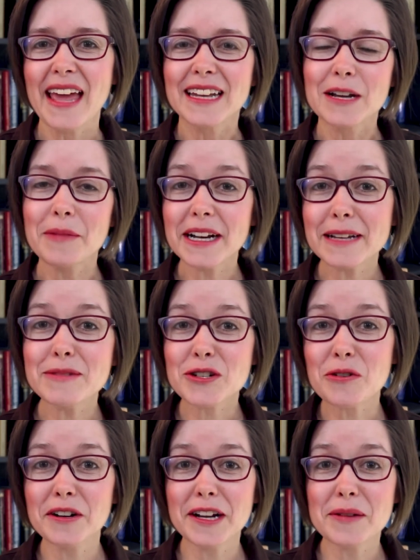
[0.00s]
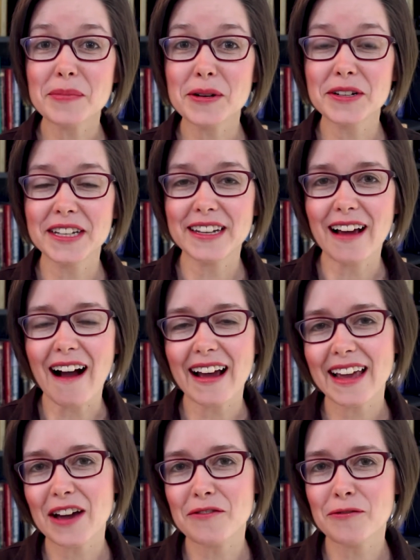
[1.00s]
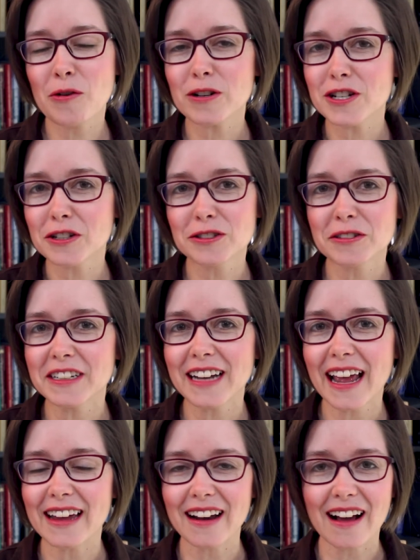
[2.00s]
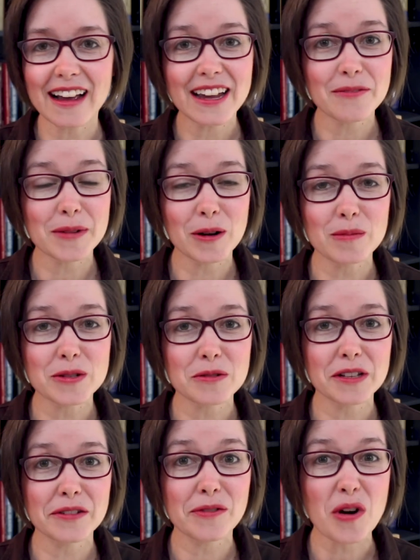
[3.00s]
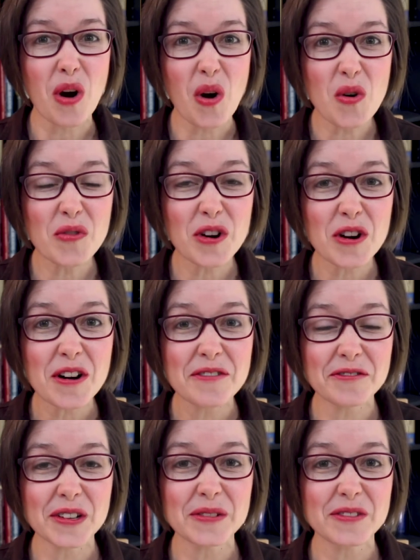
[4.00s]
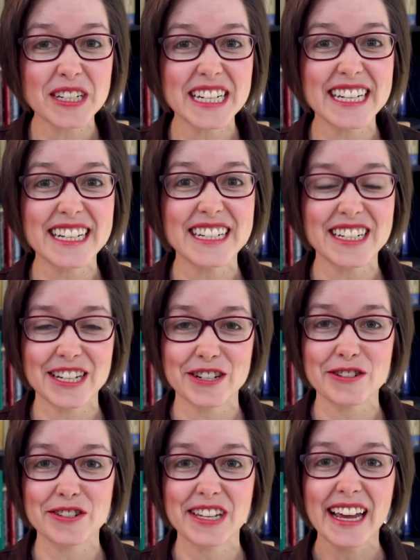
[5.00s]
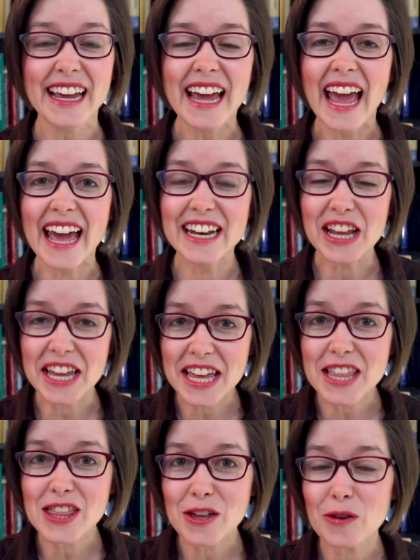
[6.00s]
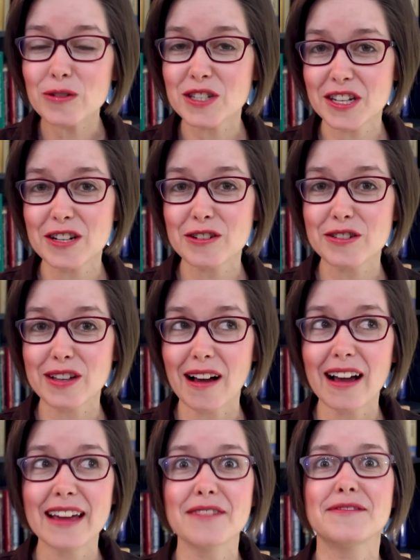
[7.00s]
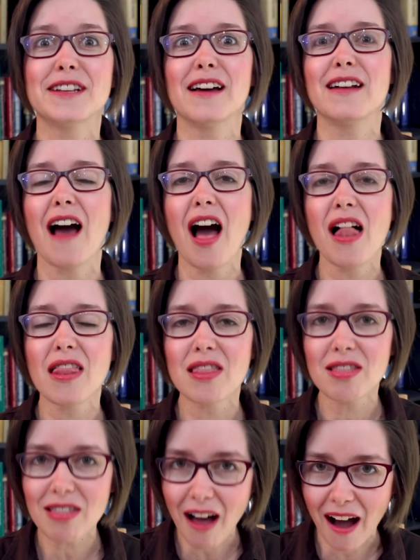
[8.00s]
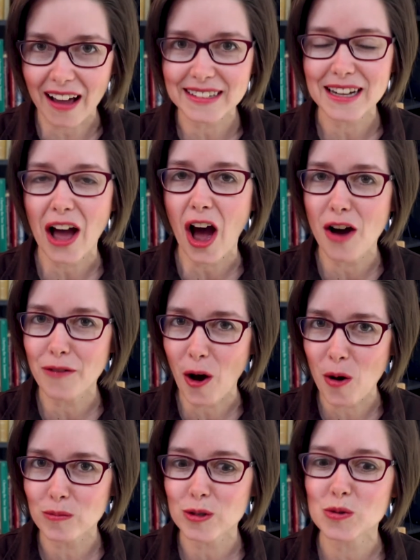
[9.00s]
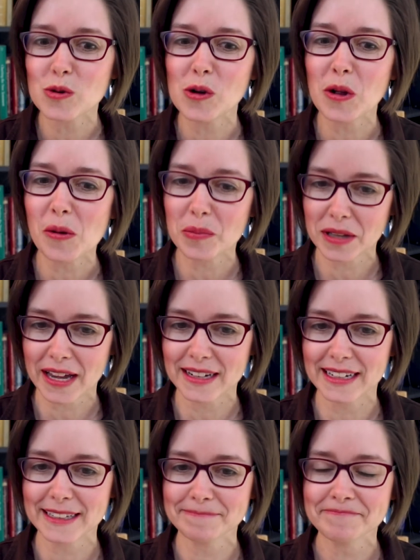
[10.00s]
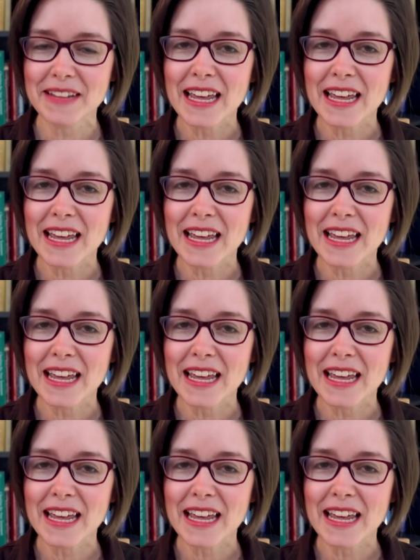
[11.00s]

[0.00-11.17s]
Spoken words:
Now, my name's Tori. I'm Perky. I have 4 children and I have been homeschooling for over 15 years. And in those years, I have done a lot of homeschool planning.